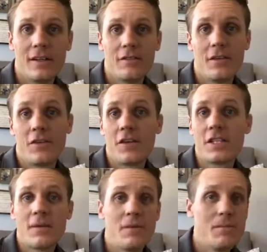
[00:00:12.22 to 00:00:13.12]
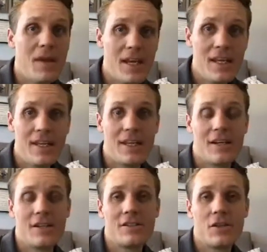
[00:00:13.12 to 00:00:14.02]
For the first time in many
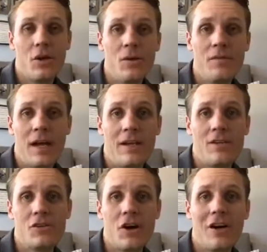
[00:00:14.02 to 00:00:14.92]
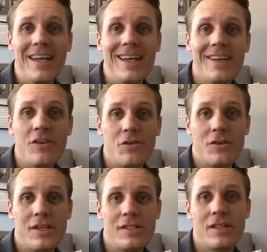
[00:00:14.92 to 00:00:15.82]
years, home values are
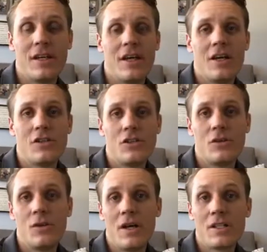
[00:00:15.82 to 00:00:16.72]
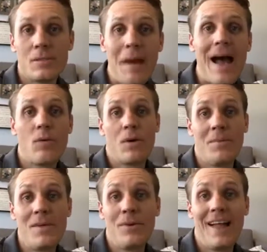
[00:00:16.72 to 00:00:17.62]
increased to a spot where
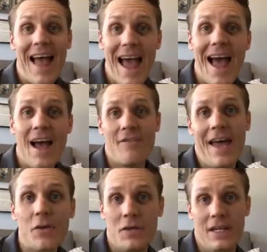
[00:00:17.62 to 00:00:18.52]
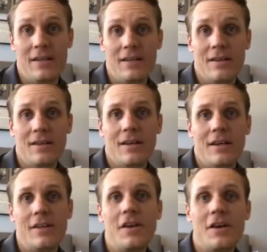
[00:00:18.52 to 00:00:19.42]
people have equity.
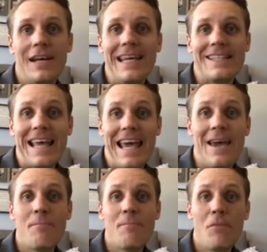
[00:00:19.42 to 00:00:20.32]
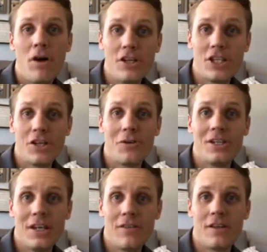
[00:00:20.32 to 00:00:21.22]
There is a margin or
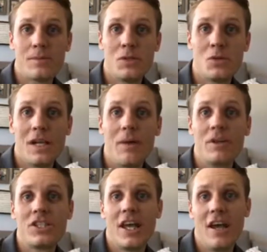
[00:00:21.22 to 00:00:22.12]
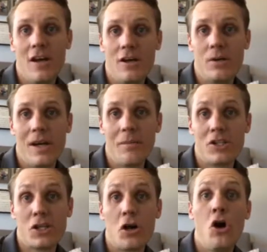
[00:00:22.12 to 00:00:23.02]
difference between how much they owe and how
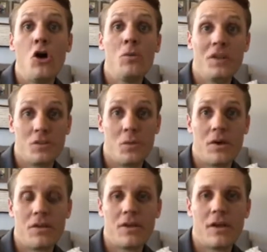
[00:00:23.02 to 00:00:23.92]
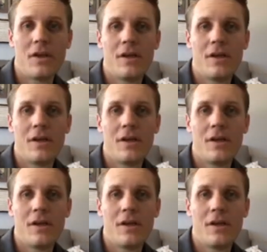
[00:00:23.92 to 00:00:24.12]
much their home is worth.